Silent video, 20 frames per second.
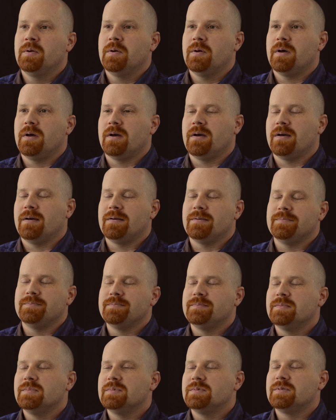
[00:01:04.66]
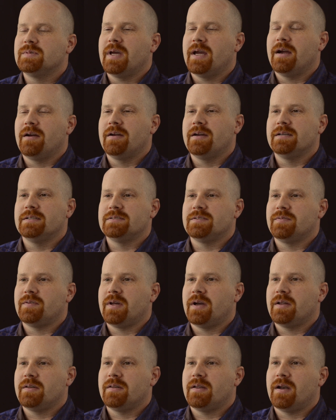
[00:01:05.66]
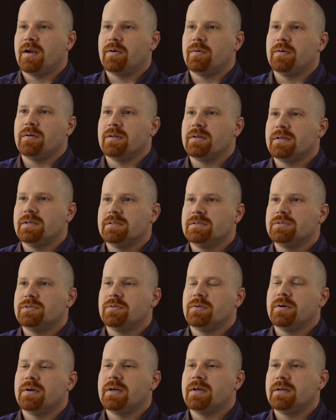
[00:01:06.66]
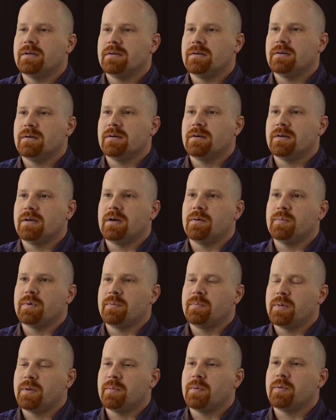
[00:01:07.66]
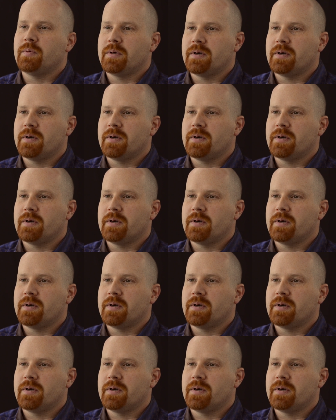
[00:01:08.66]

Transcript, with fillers: um, areas of that that I really enjoy uh, helping people